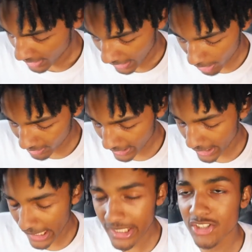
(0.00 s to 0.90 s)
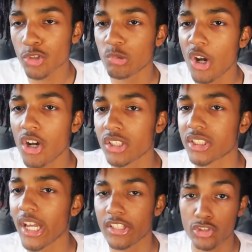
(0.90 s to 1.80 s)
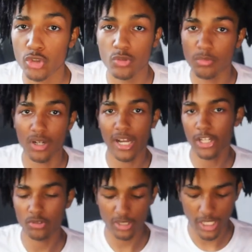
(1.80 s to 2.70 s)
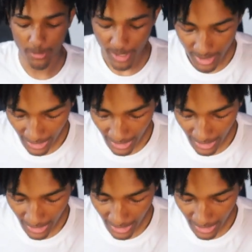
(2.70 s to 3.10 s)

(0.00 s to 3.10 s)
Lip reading: I don't like it. And it's the wrong size too, bro. I ain't gonna cap.